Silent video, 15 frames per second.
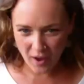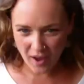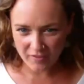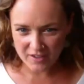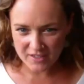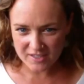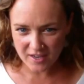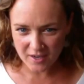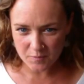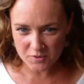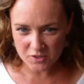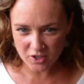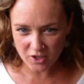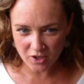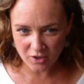have it set up so
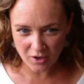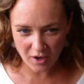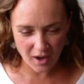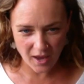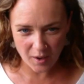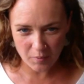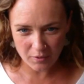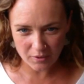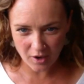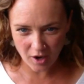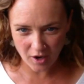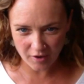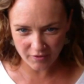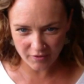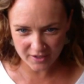you're able to
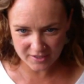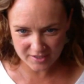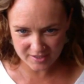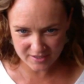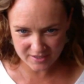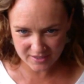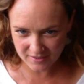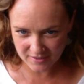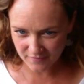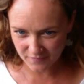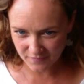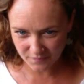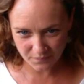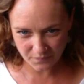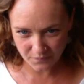harvest
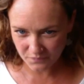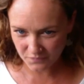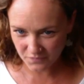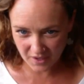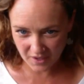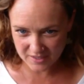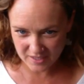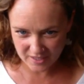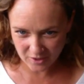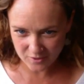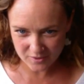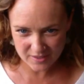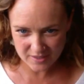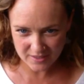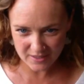
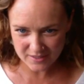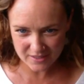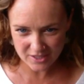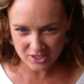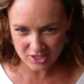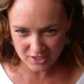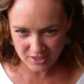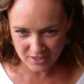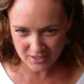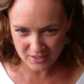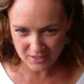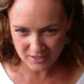continuously, essentially?